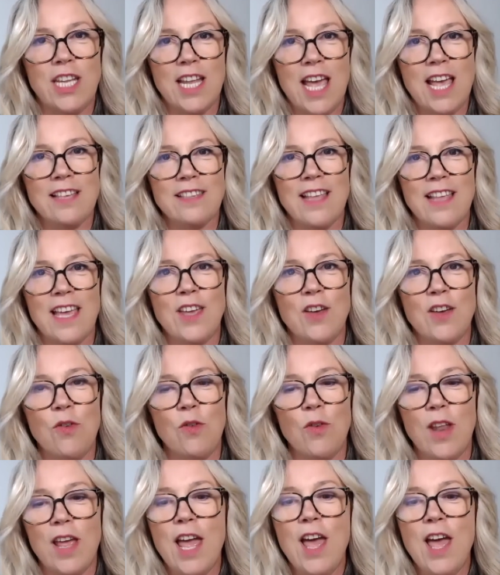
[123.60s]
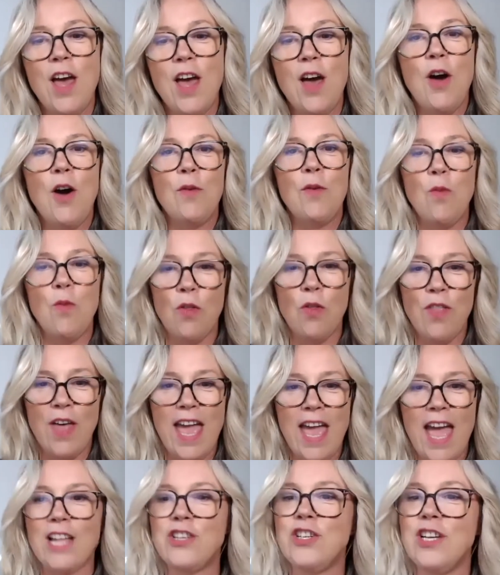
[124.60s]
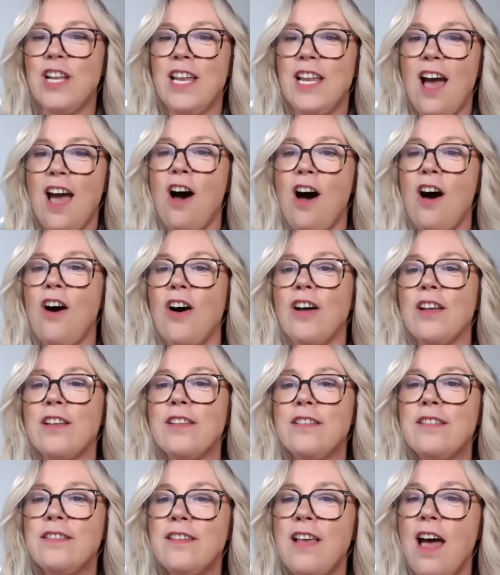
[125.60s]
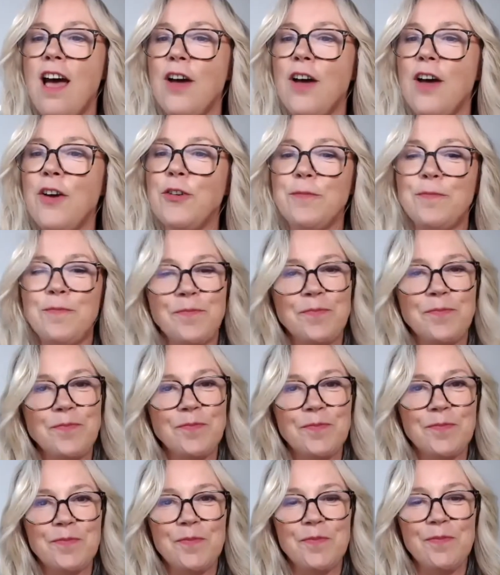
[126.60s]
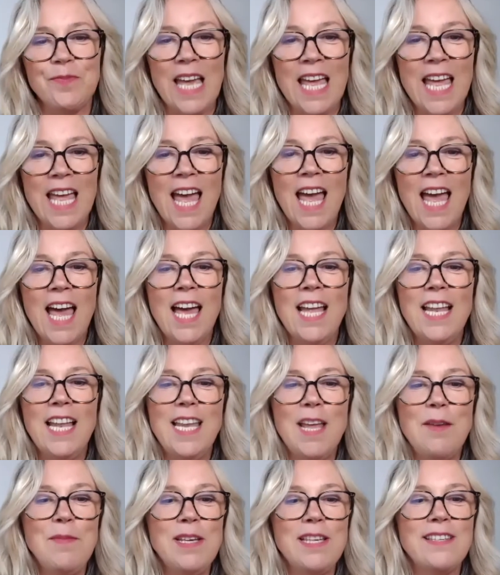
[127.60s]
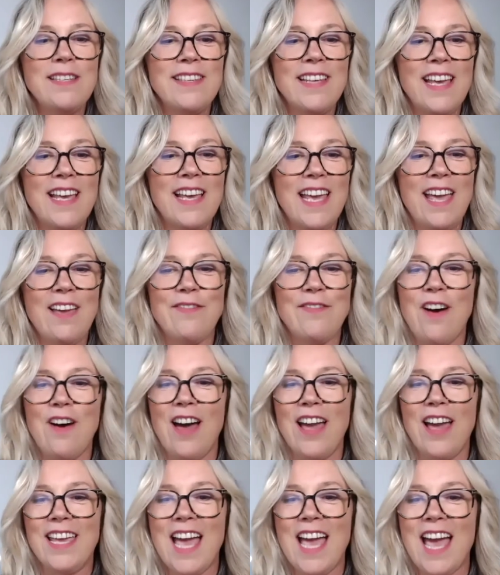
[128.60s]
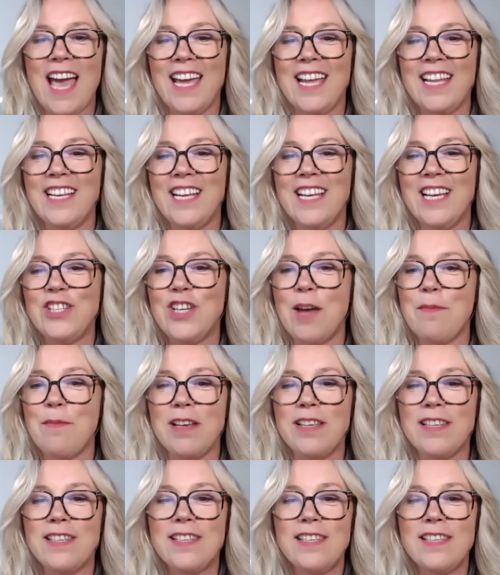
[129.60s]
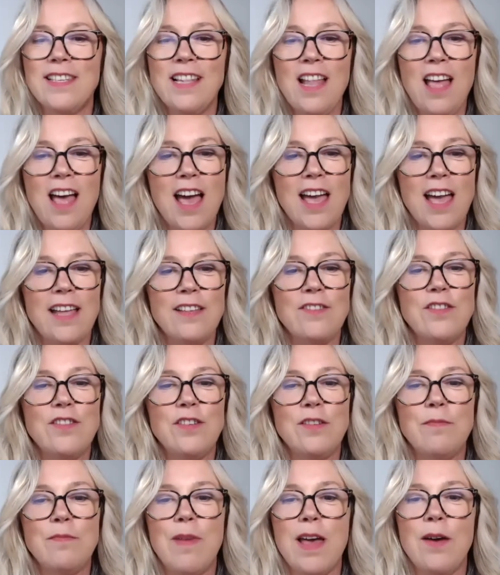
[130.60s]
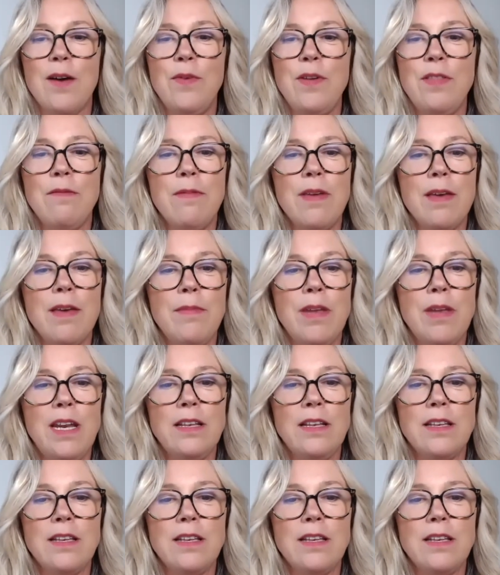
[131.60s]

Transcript: as they call it, what they actually are. So let me see if I can share my slides. Just bear with me a minute.